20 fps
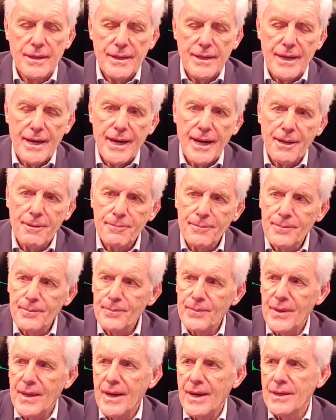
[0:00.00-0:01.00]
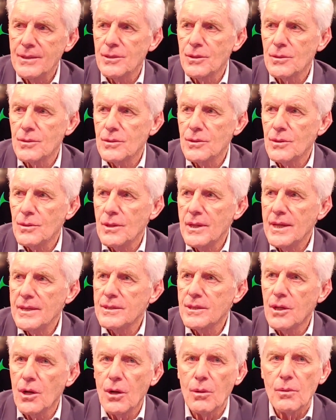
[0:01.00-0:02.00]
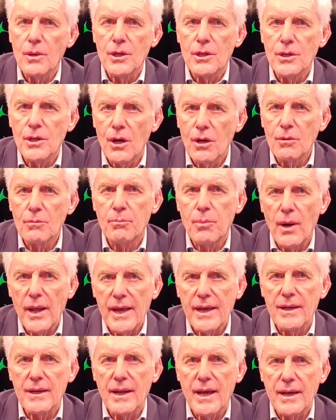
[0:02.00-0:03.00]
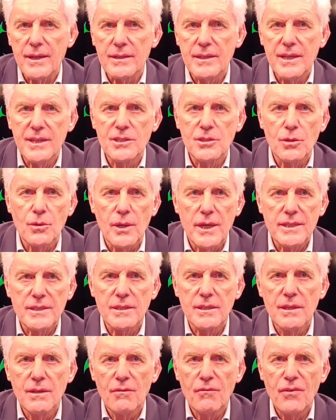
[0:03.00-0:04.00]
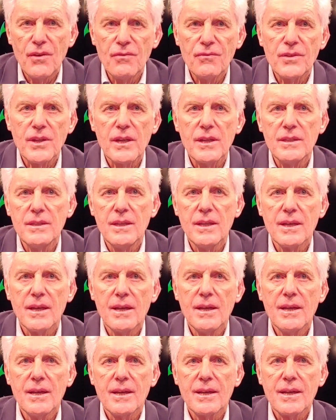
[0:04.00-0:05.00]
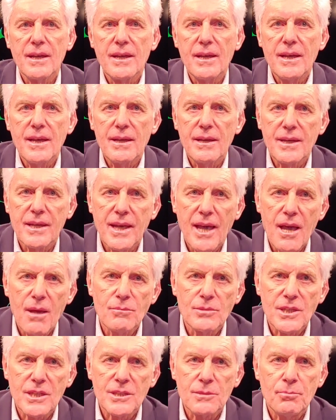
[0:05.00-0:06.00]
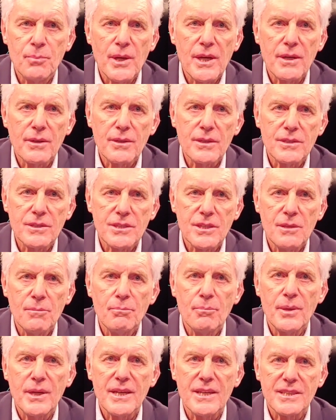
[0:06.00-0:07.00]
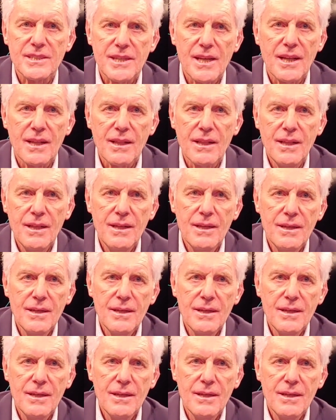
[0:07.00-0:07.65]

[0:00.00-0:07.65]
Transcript: Yeah. And you, you let go a young player like this who has 15 games experience in PSL